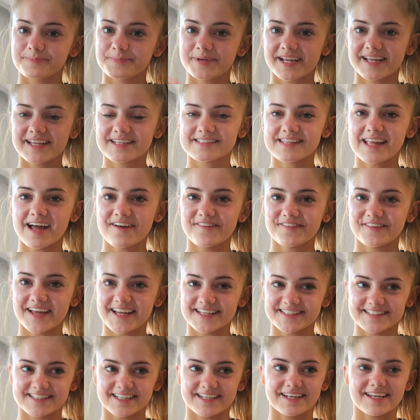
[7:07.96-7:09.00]
Biggest life
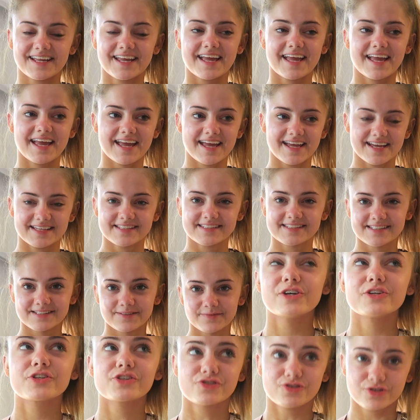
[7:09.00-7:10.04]
lesson is
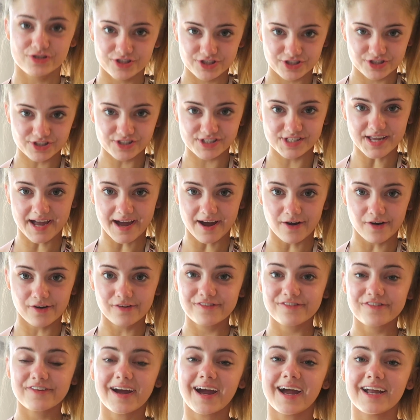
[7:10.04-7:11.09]
trust yourself
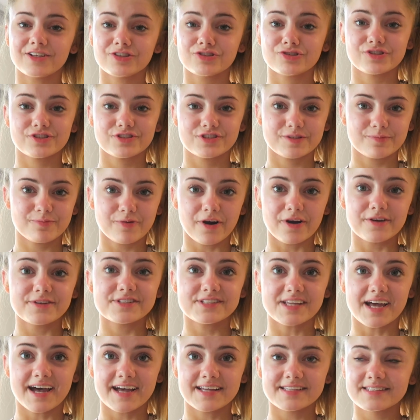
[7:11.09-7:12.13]
and trust the
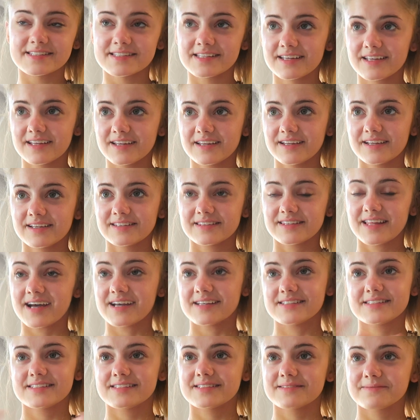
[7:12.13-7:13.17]
process.
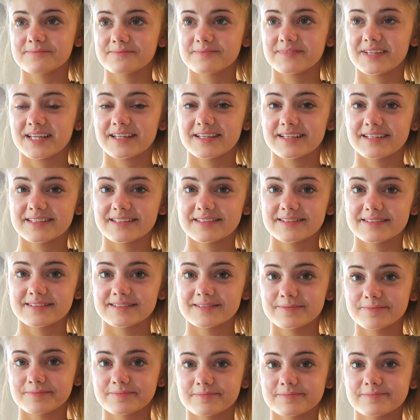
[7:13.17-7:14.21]
That's
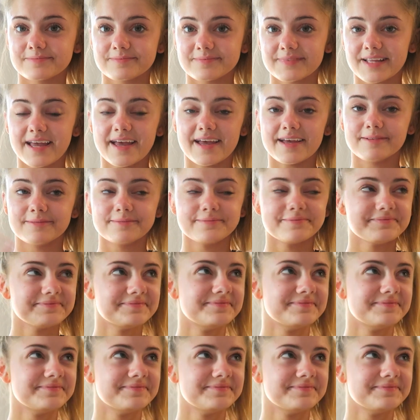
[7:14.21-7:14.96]
it.